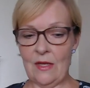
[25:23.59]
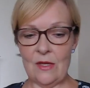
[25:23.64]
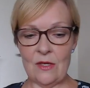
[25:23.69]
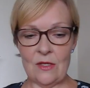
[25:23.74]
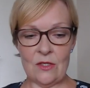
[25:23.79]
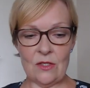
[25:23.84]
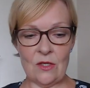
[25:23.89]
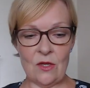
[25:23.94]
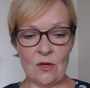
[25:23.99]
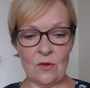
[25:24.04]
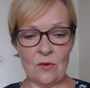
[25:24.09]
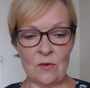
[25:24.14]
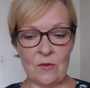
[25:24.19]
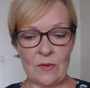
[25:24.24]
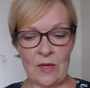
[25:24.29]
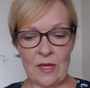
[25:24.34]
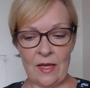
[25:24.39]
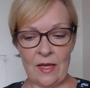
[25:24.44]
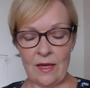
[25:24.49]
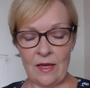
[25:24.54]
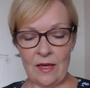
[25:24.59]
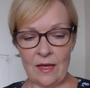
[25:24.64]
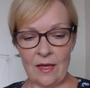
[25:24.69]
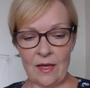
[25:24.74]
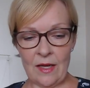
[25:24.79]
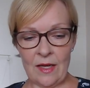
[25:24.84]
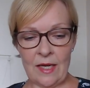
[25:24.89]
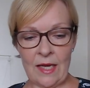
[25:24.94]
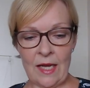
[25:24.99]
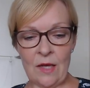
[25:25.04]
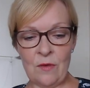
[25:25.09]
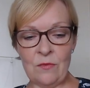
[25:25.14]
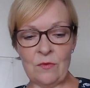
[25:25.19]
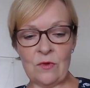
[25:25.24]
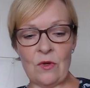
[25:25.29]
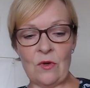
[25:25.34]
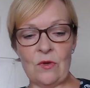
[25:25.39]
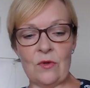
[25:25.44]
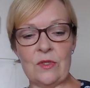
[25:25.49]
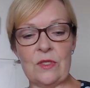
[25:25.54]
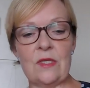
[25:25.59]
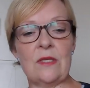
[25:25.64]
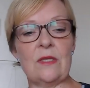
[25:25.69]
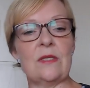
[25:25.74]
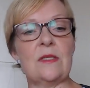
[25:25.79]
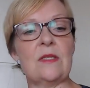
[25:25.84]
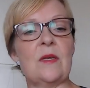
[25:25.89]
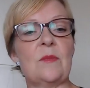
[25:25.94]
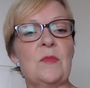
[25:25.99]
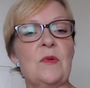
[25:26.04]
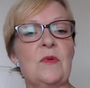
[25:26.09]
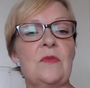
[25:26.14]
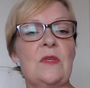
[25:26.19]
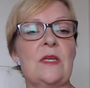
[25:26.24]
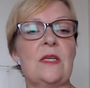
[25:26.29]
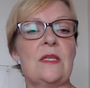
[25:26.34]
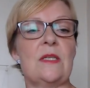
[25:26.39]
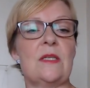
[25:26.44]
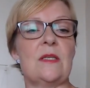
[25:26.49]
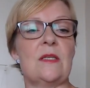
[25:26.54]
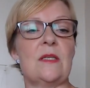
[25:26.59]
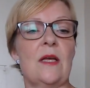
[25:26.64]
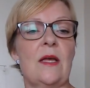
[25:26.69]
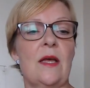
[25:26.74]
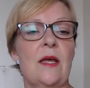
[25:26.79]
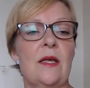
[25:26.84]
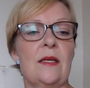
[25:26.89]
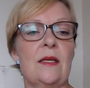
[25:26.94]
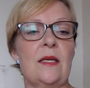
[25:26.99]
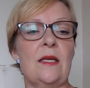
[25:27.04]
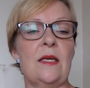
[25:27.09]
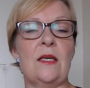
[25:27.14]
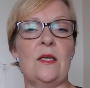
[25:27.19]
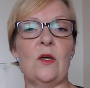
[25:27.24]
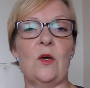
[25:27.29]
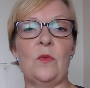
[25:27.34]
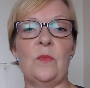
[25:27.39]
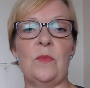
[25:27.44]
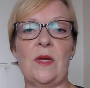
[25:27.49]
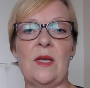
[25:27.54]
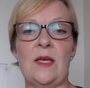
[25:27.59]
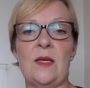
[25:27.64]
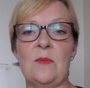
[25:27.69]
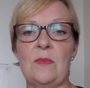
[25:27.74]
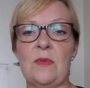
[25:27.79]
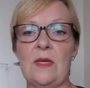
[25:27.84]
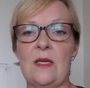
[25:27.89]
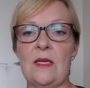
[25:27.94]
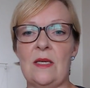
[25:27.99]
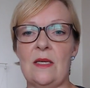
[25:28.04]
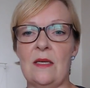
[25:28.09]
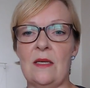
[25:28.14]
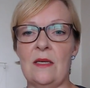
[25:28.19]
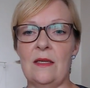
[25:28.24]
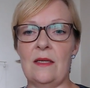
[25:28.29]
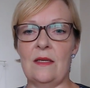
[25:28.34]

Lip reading: So I have got some of this Eco Baby